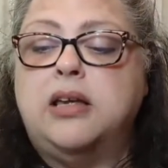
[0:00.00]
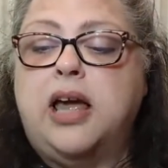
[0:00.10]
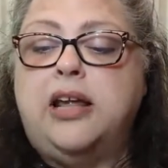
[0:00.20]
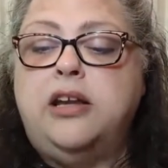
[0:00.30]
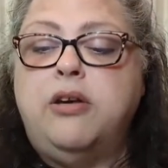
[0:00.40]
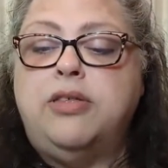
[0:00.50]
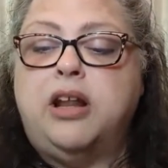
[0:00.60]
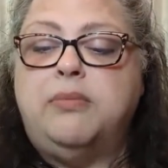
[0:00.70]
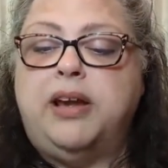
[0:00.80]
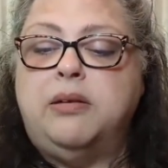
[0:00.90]
I know that
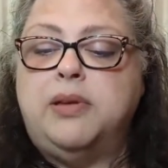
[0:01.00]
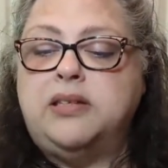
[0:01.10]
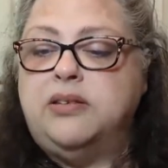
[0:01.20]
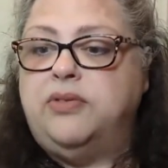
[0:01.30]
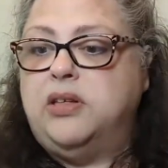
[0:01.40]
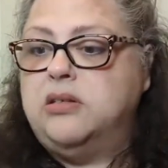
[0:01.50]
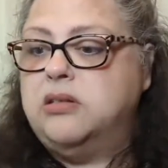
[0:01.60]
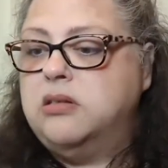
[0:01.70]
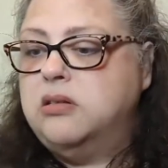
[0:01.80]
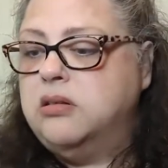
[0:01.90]
I'll make a mess of
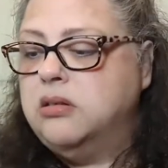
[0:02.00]
this.